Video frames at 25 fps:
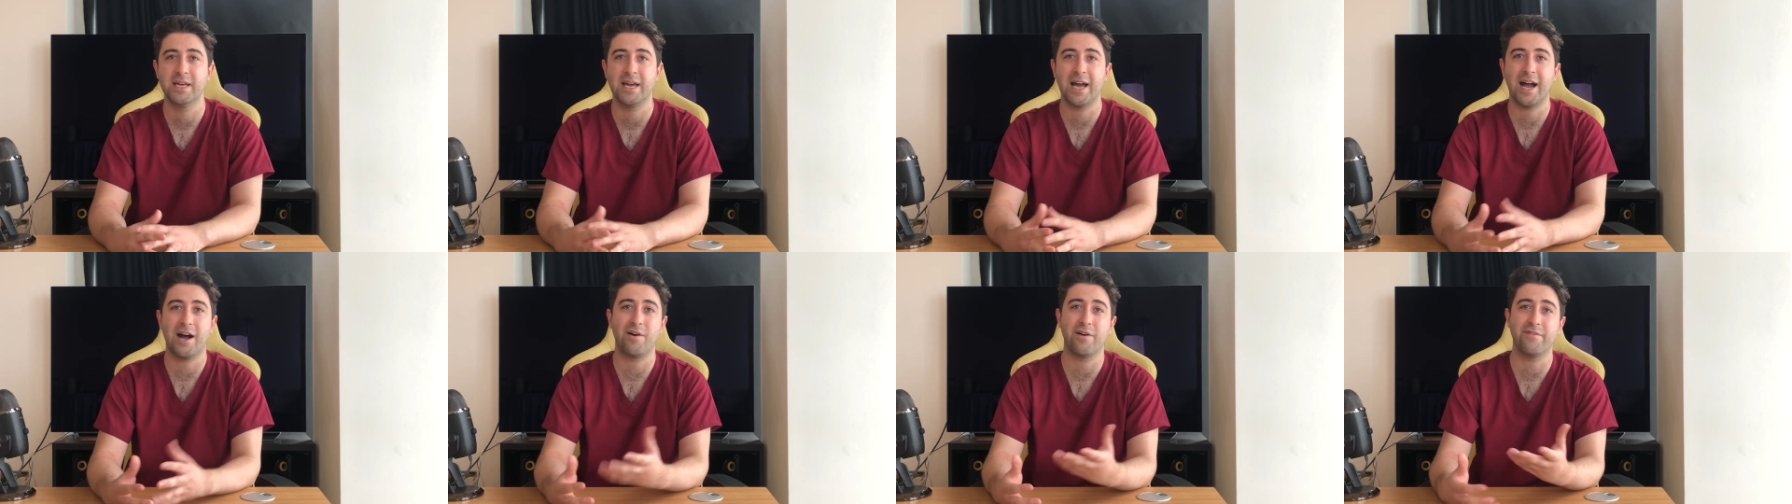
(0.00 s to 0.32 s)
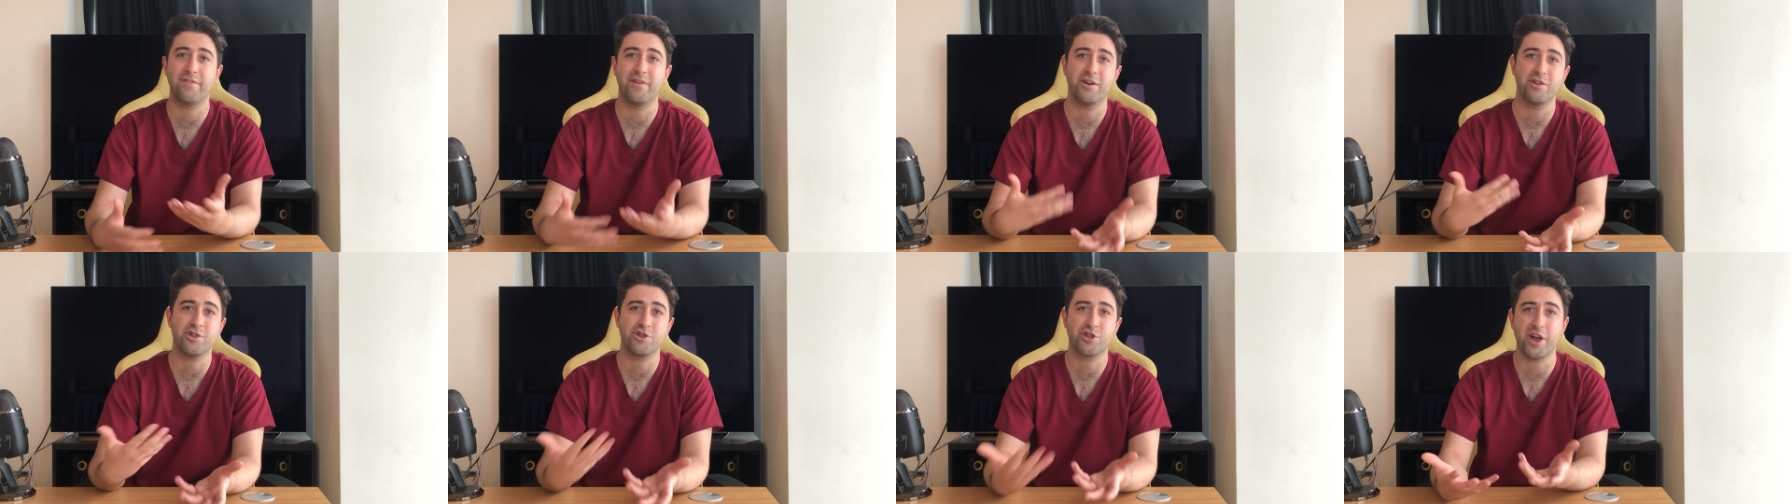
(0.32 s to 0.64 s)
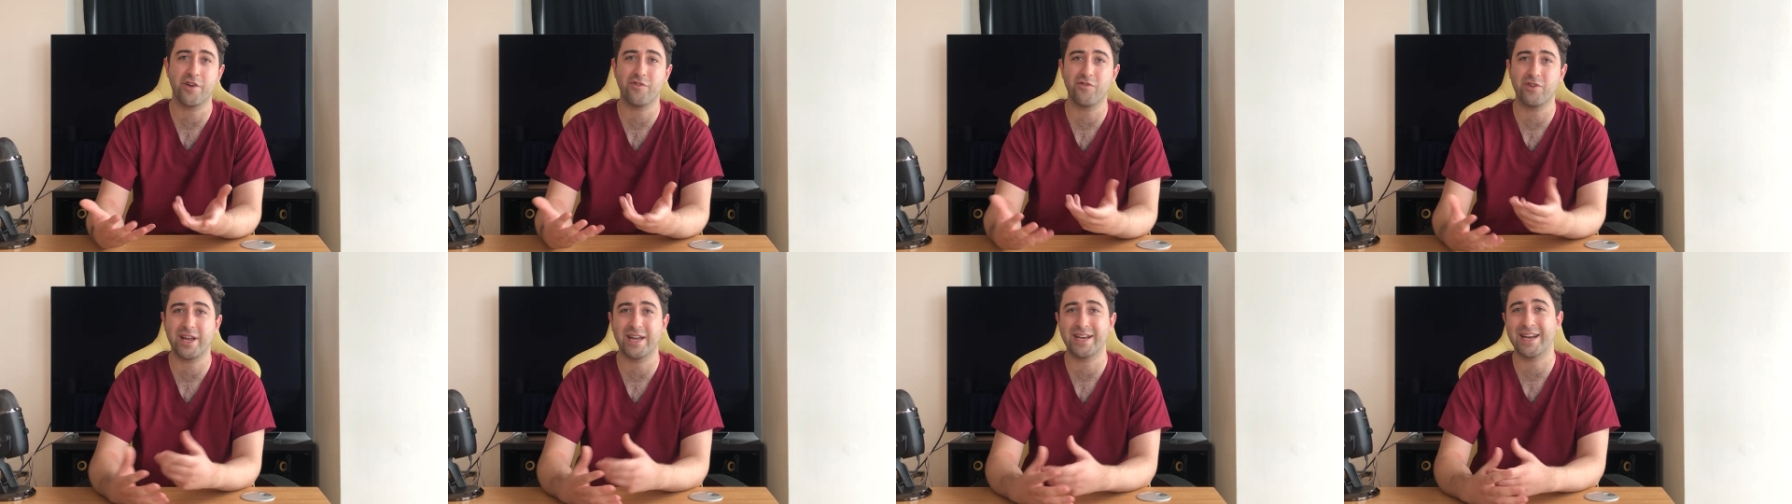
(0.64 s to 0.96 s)
However,
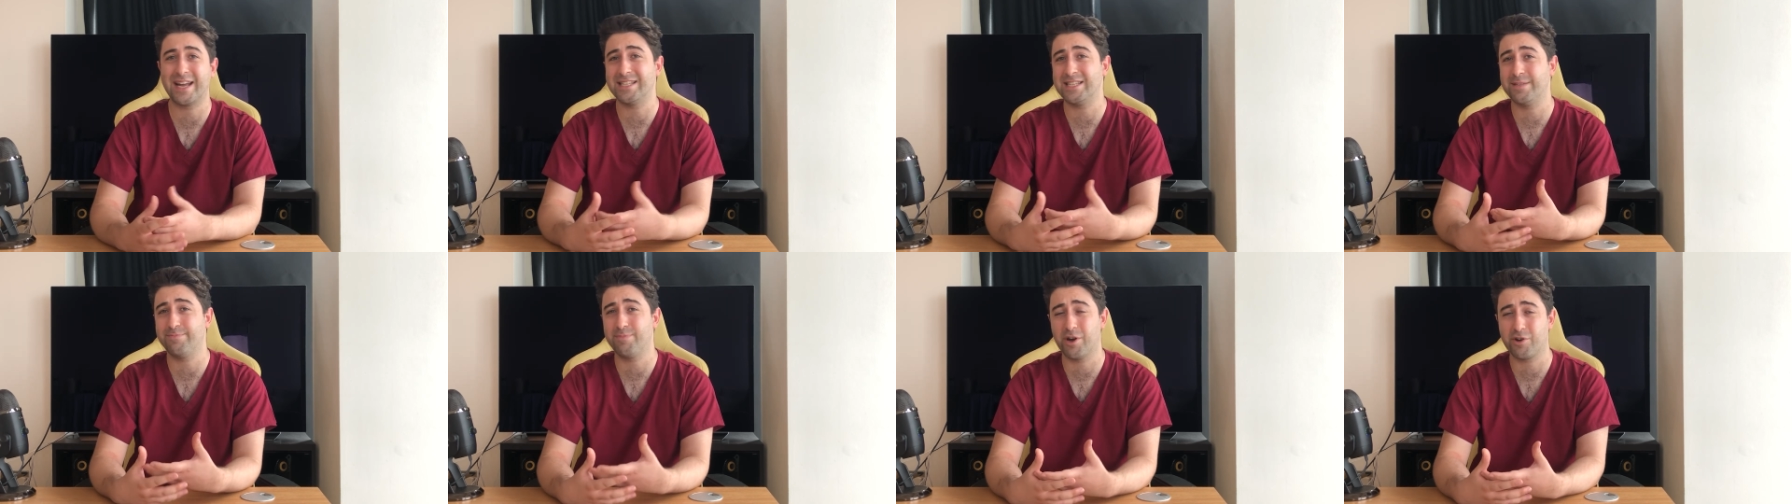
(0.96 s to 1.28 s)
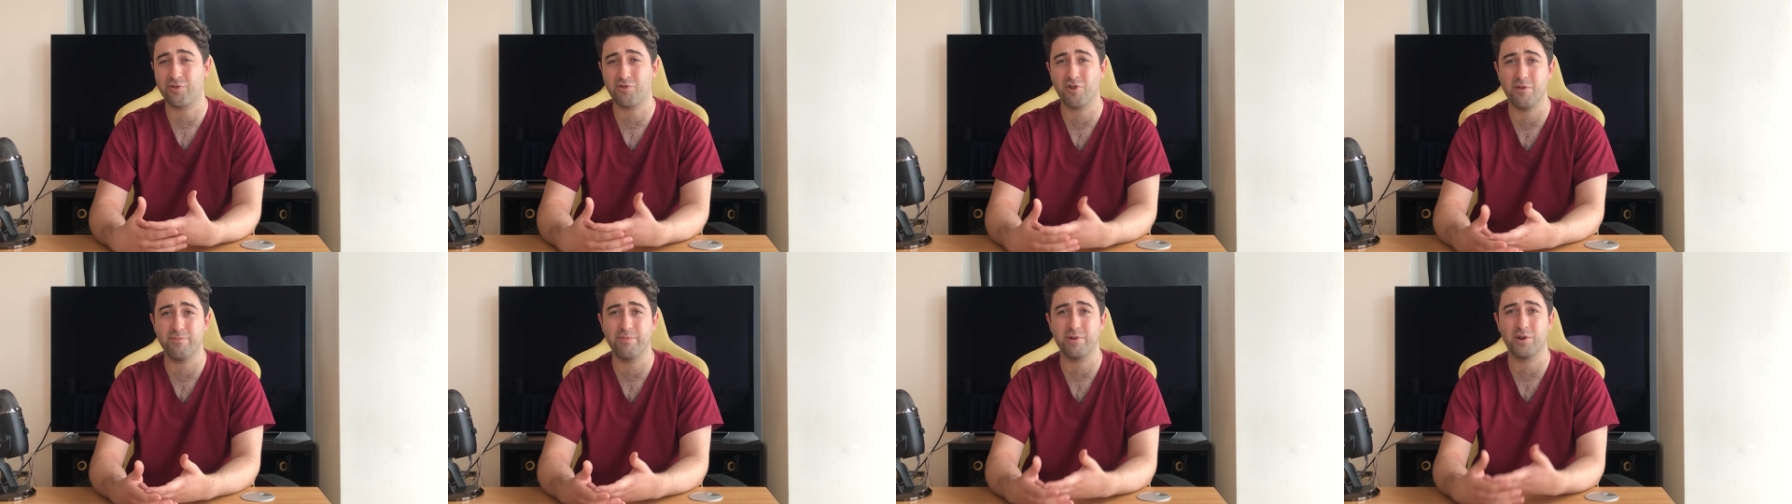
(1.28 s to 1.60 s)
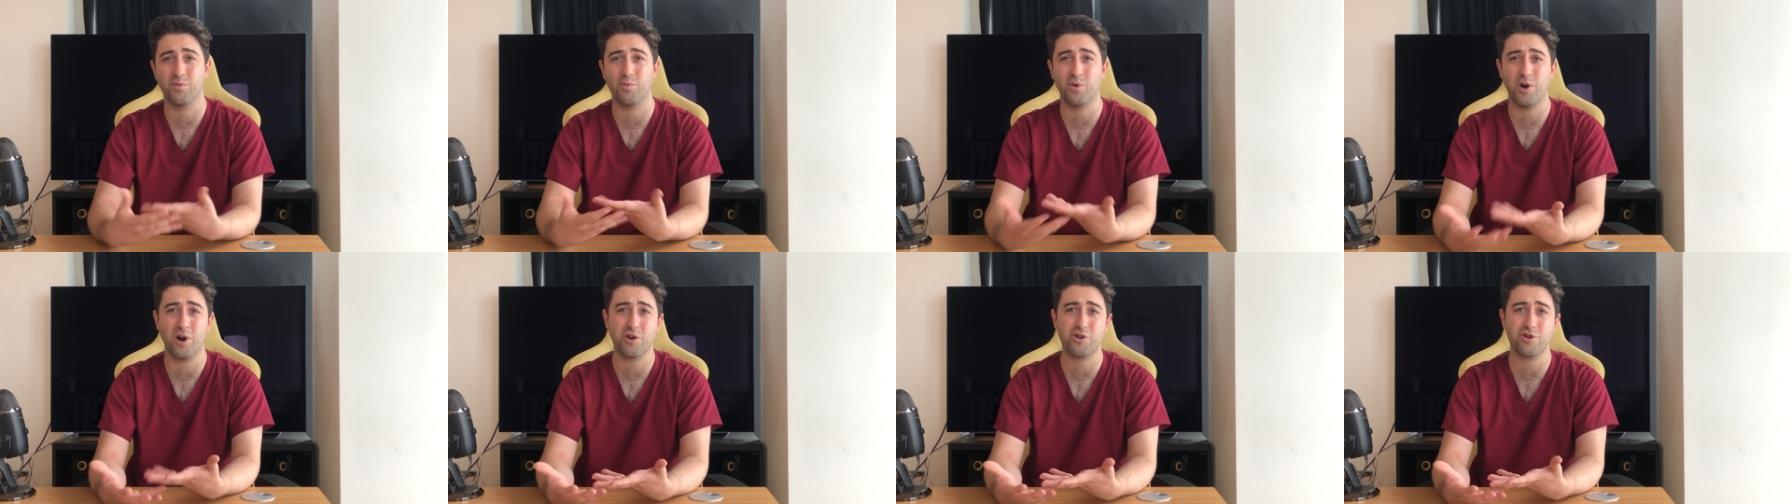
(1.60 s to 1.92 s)
generally an
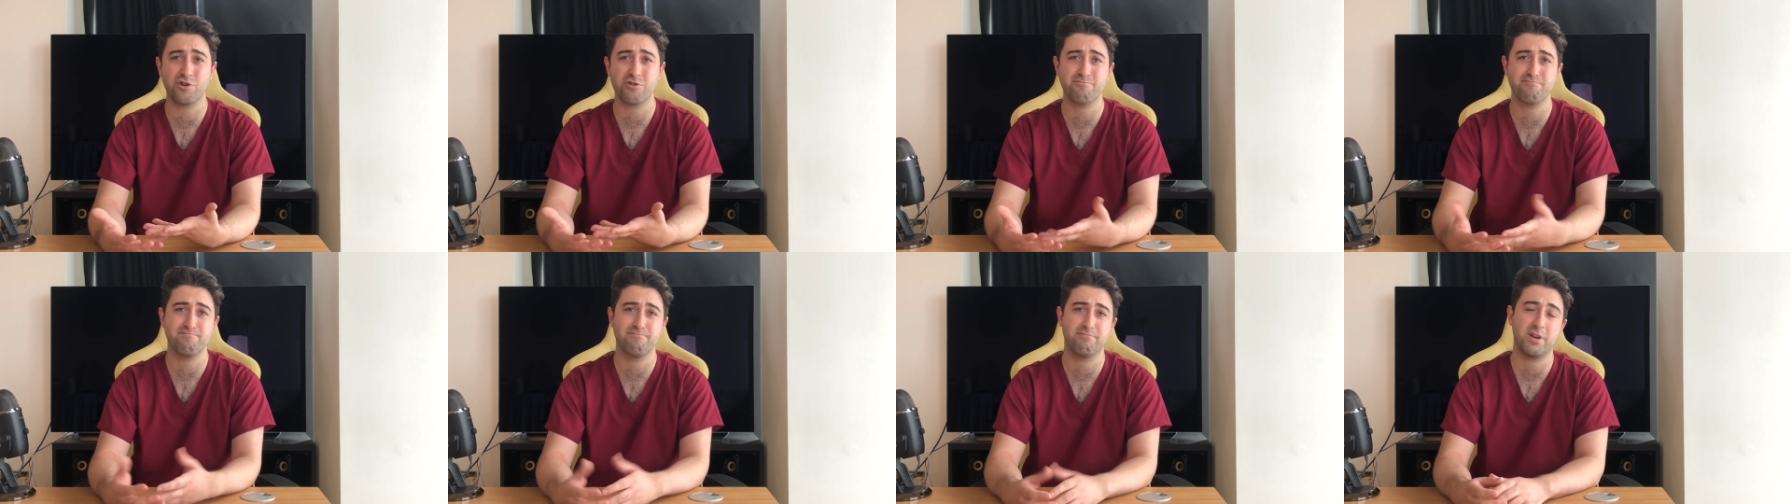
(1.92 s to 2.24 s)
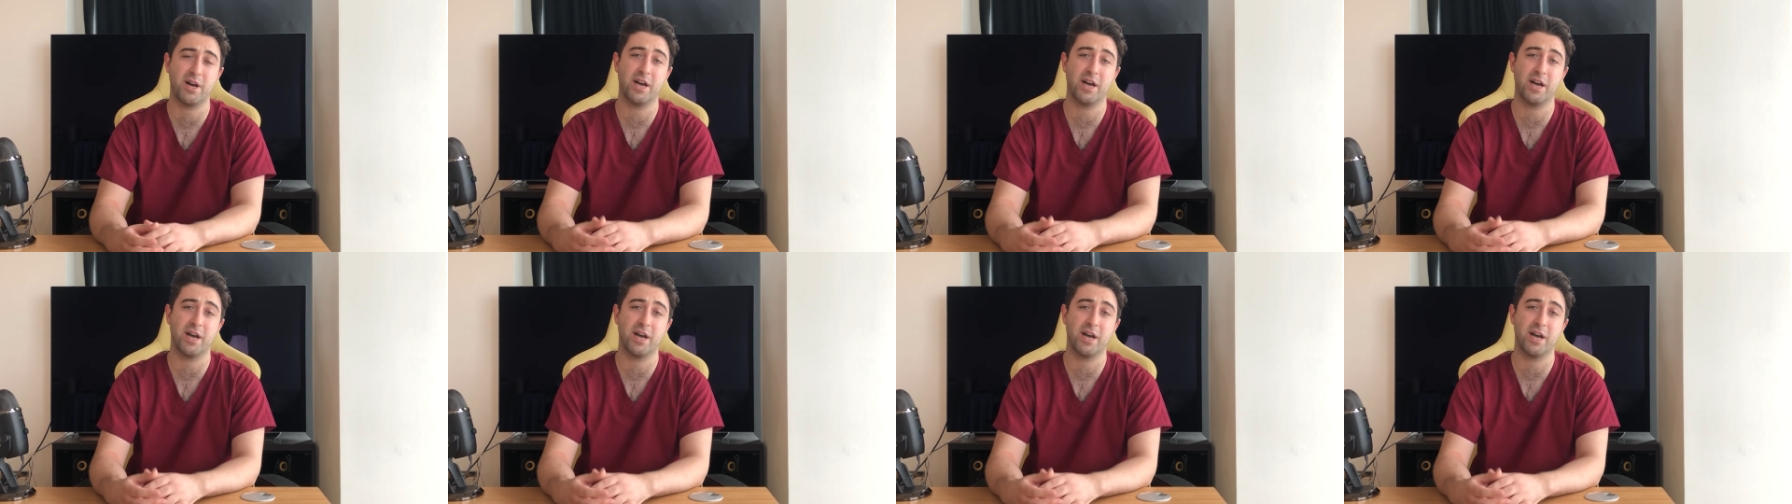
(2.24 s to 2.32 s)
antimicrobial wash,